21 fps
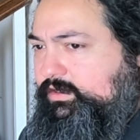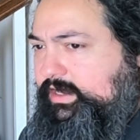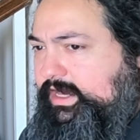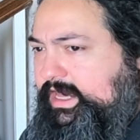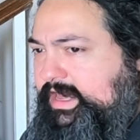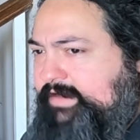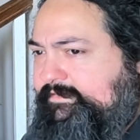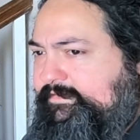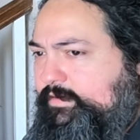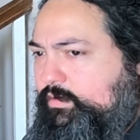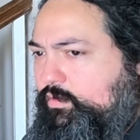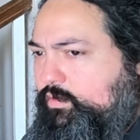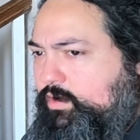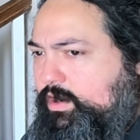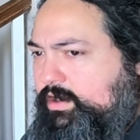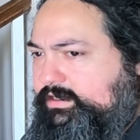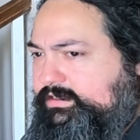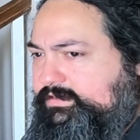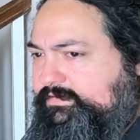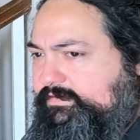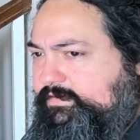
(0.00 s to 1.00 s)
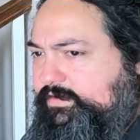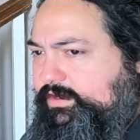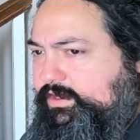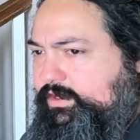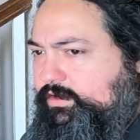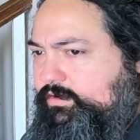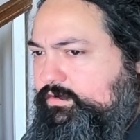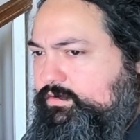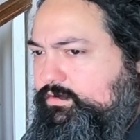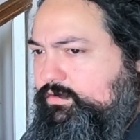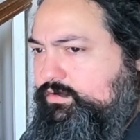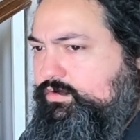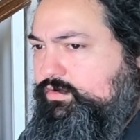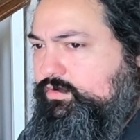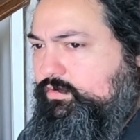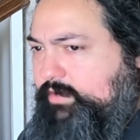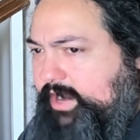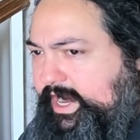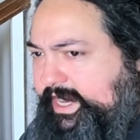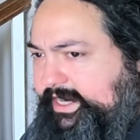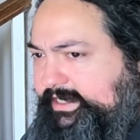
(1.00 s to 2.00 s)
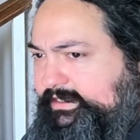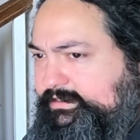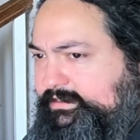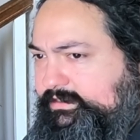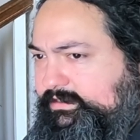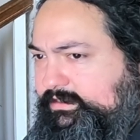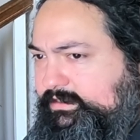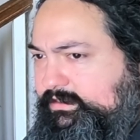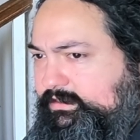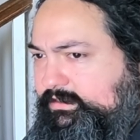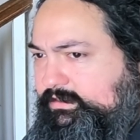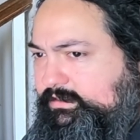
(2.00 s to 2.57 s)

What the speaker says: if it works for you, great.